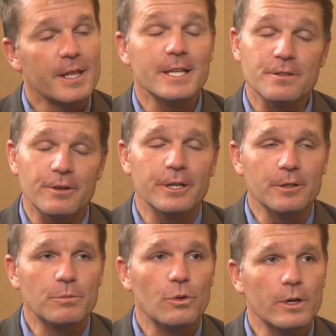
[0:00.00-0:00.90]
Well, that's a
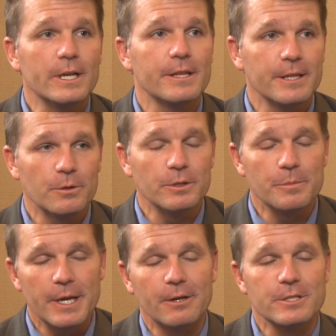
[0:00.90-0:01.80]
very good point. I think
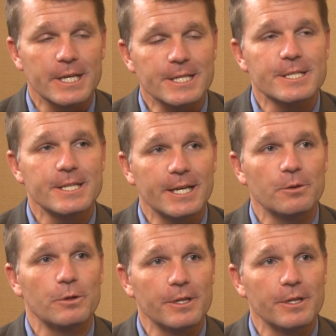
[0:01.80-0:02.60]
when the pancreas gets sick,